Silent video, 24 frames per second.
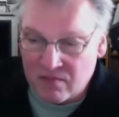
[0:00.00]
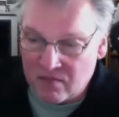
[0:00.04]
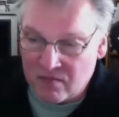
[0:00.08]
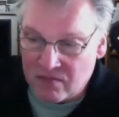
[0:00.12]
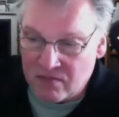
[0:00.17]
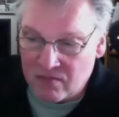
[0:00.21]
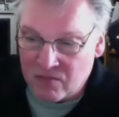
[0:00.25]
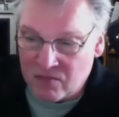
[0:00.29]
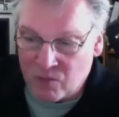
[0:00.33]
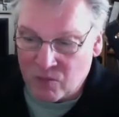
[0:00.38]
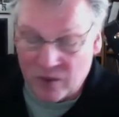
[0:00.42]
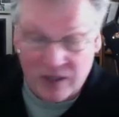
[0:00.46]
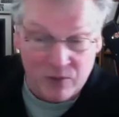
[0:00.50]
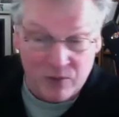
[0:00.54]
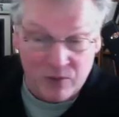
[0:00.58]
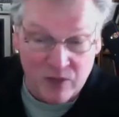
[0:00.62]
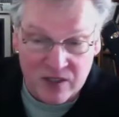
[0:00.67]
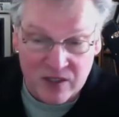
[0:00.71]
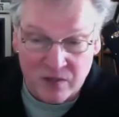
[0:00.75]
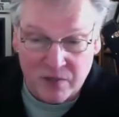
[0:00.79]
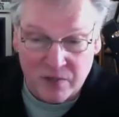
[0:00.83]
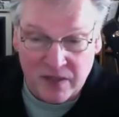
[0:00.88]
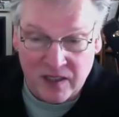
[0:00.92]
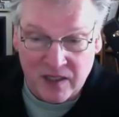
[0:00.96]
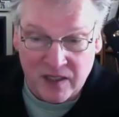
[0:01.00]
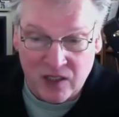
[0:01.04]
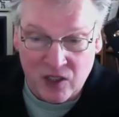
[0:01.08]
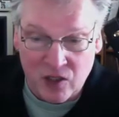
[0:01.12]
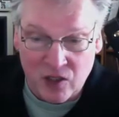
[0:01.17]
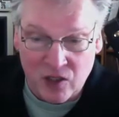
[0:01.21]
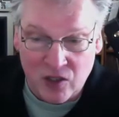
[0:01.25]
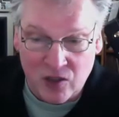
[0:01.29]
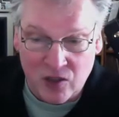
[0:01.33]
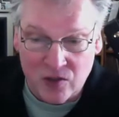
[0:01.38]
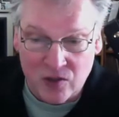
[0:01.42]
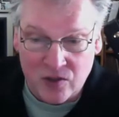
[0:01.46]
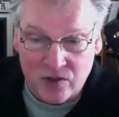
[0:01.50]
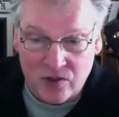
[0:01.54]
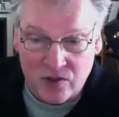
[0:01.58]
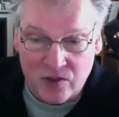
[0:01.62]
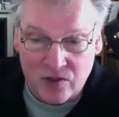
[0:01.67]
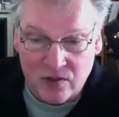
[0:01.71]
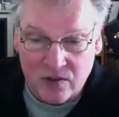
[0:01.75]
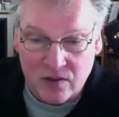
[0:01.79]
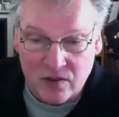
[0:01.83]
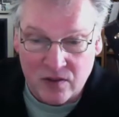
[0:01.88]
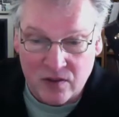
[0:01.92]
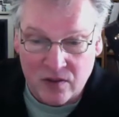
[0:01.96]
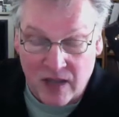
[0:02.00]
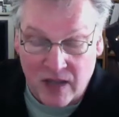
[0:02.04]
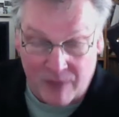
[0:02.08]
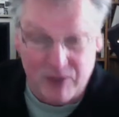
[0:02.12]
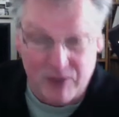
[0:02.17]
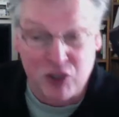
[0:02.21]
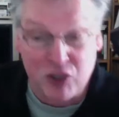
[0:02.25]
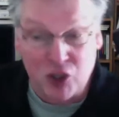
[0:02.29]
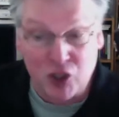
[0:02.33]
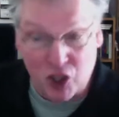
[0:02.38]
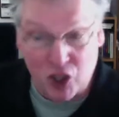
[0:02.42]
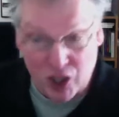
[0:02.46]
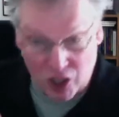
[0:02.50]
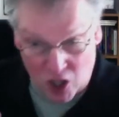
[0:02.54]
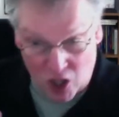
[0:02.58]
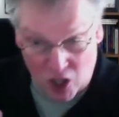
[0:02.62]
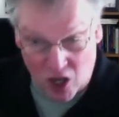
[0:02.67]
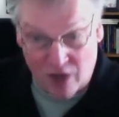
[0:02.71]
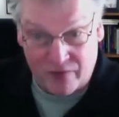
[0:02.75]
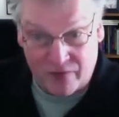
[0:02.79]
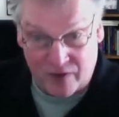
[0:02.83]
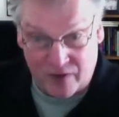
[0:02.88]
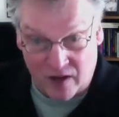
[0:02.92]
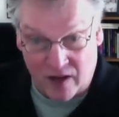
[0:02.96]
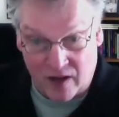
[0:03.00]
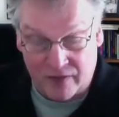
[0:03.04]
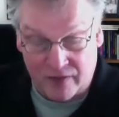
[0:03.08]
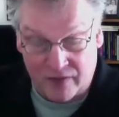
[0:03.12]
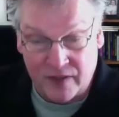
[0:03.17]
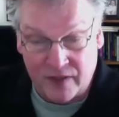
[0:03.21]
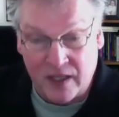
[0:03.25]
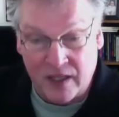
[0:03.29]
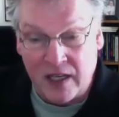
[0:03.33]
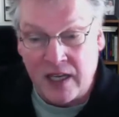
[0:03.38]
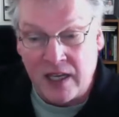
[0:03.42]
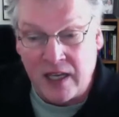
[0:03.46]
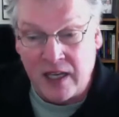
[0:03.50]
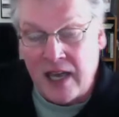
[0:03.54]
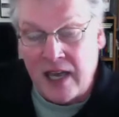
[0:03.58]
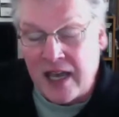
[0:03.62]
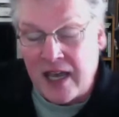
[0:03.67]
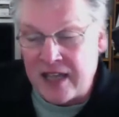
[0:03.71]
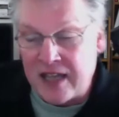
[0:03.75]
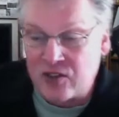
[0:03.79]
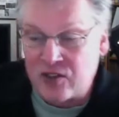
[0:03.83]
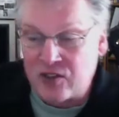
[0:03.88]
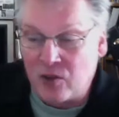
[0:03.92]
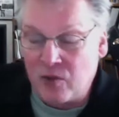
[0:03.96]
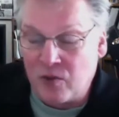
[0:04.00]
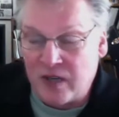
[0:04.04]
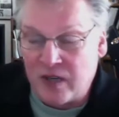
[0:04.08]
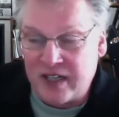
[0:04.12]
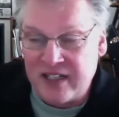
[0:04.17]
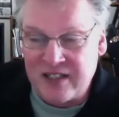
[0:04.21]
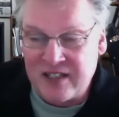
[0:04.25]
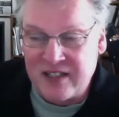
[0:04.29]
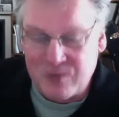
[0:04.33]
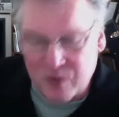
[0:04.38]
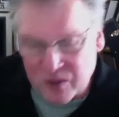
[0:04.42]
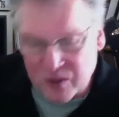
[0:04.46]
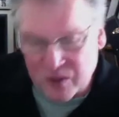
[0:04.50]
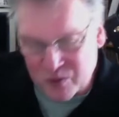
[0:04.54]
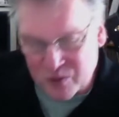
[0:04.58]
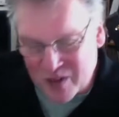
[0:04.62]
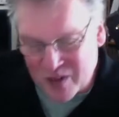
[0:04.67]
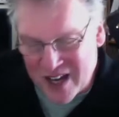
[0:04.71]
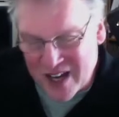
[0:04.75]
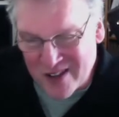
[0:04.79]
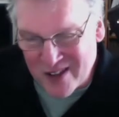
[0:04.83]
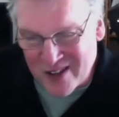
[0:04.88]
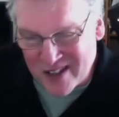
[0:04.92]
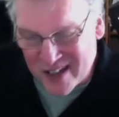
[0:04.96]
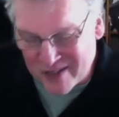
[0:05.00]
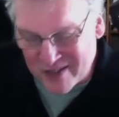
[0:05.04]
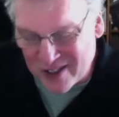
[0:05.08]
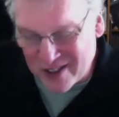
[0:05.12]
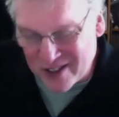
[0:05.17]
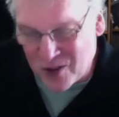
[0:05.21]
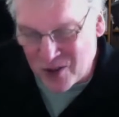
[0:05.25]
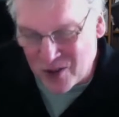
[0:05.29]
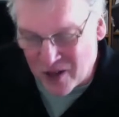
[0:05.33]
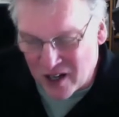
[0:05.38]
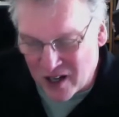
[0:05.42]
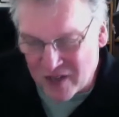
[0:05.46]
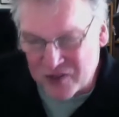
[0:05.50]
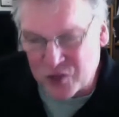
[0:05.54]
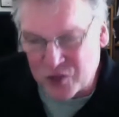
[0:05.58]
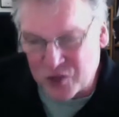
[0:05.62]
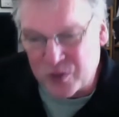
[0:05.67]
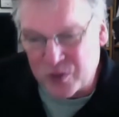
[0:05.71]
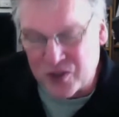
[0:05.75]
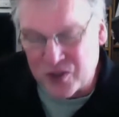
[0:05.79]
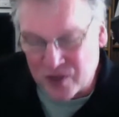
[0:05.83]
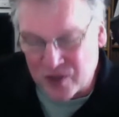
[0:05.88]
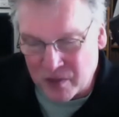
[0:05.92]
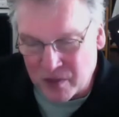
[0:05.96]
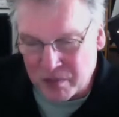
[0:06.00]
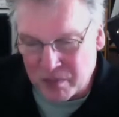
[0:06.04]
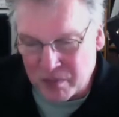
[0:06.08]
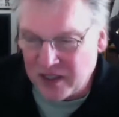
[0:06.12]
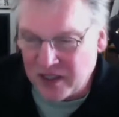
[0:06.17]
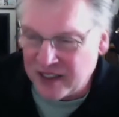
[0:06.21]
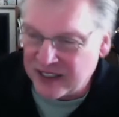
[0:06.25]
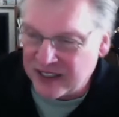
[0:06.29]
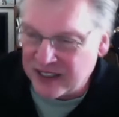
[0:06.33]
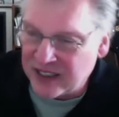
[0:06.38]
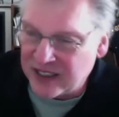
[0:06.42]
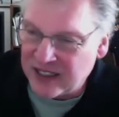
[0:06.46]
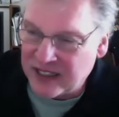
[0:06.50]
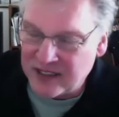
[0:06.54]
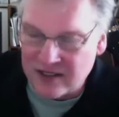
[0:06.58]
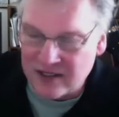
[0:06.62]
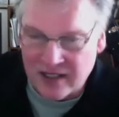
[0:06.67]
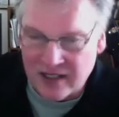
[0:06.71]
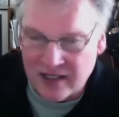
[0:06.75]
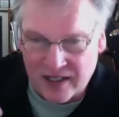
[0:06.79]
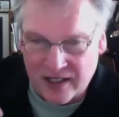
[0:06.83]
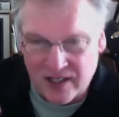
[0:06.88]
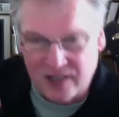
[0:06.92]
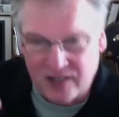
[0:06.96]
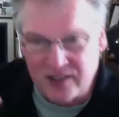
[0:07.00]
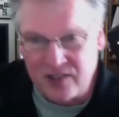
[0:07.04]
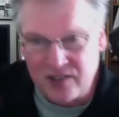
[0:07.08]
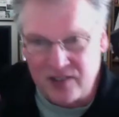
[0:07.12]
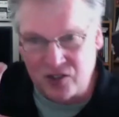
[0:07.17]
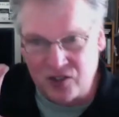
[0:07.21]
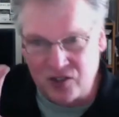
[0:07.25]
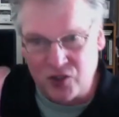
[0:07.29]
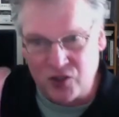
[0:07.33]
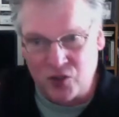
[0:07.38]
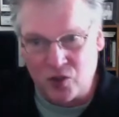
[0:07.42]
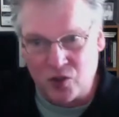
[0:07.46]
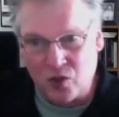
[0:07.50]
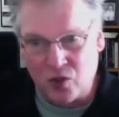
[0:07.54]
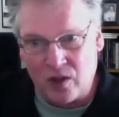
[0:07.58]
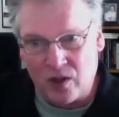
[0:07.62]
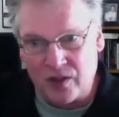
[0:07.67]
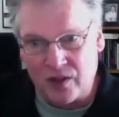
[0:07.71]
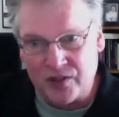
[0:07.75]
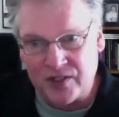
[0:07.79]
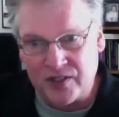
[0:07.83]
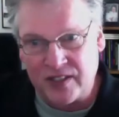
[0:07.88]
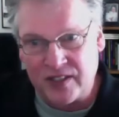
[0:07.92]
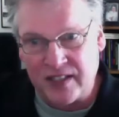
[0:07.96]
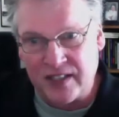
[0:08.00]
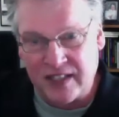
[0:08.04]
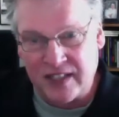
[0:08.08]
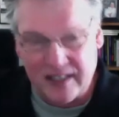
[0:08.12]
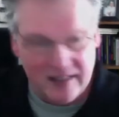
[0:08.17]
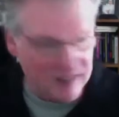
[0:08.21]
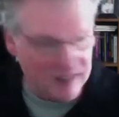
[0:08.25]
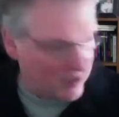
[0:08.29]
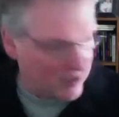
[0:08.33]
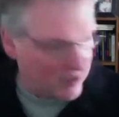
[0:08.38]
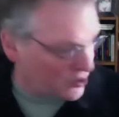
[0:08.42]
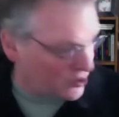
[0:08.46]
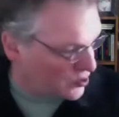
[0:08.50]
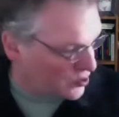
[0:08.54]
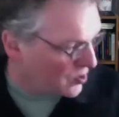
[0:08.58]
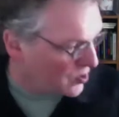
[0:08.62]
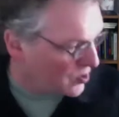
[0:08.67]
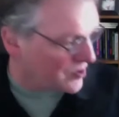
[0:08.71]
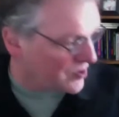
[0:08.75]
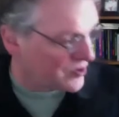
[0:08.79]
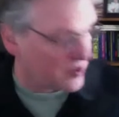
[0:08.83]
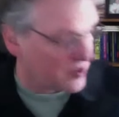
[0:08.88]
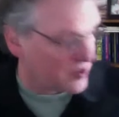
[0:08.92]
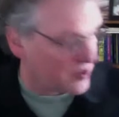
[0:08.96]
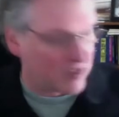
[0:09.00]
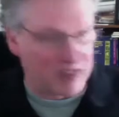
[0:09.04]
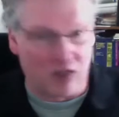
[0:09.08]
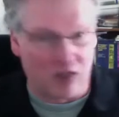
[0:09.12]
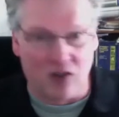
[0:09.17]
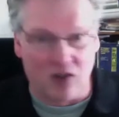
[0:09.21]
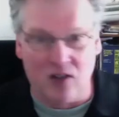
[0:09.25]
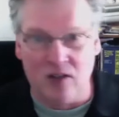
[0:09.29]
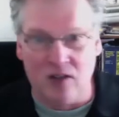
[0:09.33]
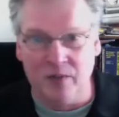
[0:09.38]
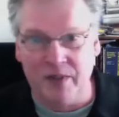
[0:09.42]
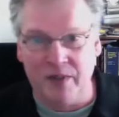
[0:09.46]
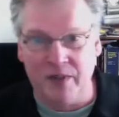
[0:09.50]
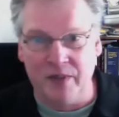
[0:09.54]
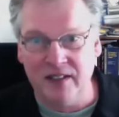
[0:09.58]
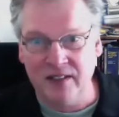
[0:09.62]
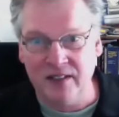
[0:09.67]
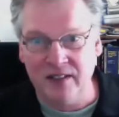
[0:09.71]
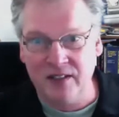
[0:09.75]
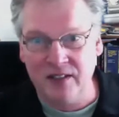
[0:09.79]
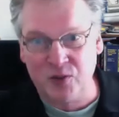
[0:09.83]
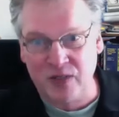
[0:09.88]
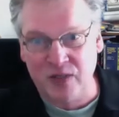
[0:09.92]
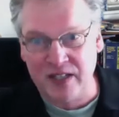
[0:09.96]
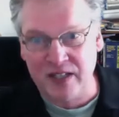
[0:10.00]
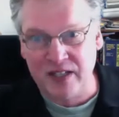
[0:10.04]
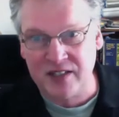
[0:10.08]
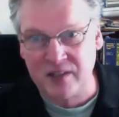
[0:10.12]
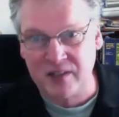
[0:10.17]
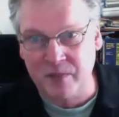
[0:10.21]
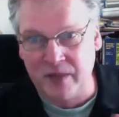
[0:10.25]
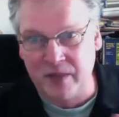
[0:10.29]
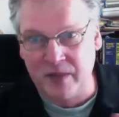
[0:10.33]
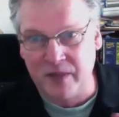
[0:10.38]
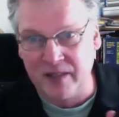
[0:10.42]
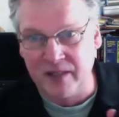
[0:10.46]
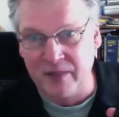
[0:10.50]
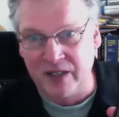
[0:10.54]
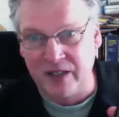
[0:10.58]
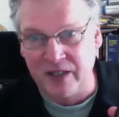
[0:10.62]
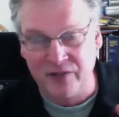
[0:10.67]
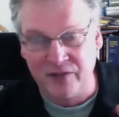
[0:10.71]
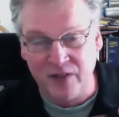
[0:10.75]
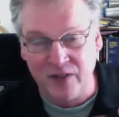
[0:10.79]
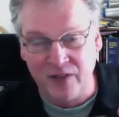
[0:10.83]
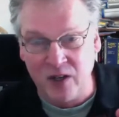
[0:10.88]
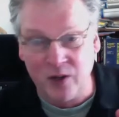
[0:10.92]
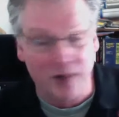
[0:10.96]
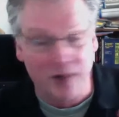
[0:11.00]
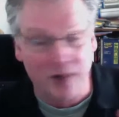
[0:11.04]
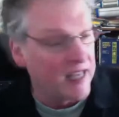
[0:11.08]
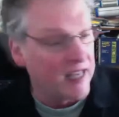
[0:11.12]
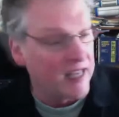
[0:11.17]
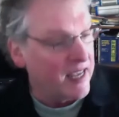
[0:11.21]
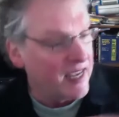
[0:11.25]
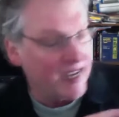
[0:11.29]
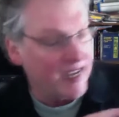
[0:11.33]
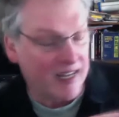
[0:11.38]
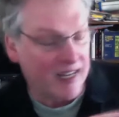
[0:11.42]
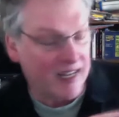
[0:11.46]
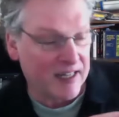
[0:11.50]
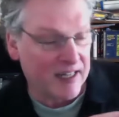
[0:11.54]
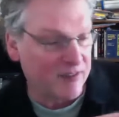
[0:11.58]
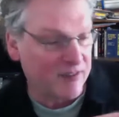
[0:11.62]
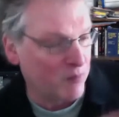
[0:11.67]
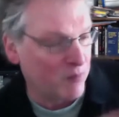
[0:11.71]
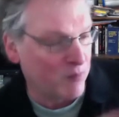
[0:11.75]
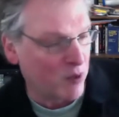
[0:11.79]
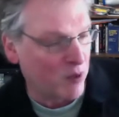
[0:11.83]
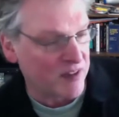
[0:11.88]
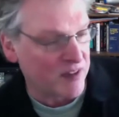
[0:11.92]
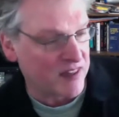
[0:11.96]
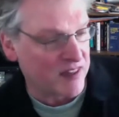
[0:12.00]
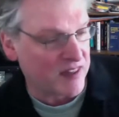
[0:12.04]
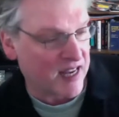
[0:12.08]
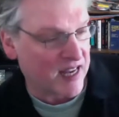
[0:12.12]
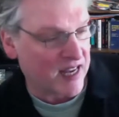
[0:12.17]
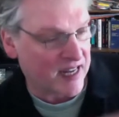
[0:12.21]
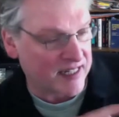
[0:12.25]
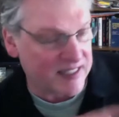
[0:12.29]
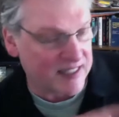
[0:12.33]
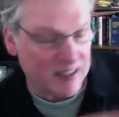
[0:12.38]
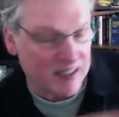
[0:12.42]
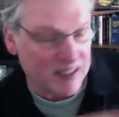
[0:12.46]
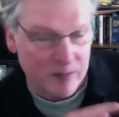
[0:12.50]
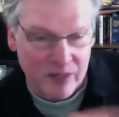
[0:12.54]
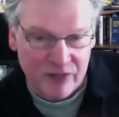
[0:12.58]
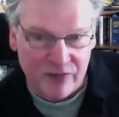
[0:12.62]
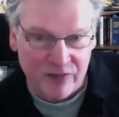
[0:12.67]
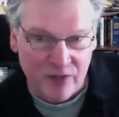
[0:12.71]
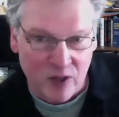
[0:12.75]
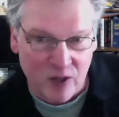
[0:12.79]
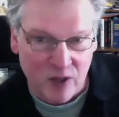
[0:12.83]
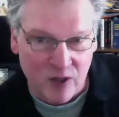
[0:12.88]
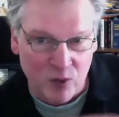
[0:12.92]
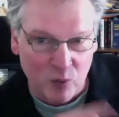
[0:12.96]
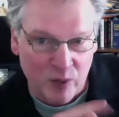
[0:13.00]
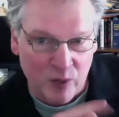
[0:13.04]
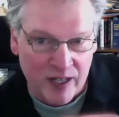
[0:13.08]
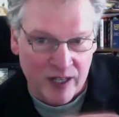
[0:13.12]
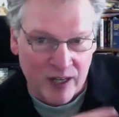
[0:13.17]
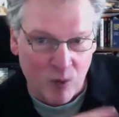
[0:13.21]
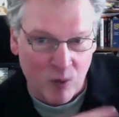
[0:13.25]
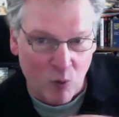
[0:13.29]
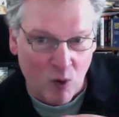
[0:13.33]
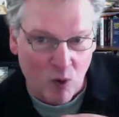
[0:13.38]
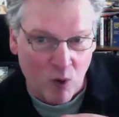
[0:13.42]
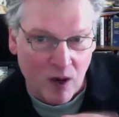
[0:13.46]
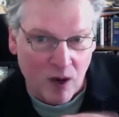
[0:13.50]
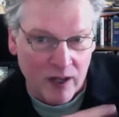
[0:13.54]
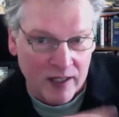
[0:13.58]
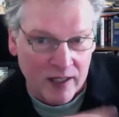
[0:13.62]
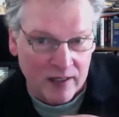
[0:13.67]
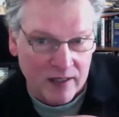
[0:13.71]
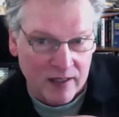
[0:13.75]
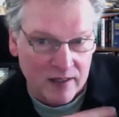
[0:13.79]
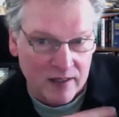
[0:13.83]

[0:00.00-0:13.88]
when it wasn't being used, I mean, turn it off. And so what I did is, well, rather than having to do off switch or unplug it, I got these controls, and the controls can all be addressed by my phone. And even more than that, I tell my phone when I want it,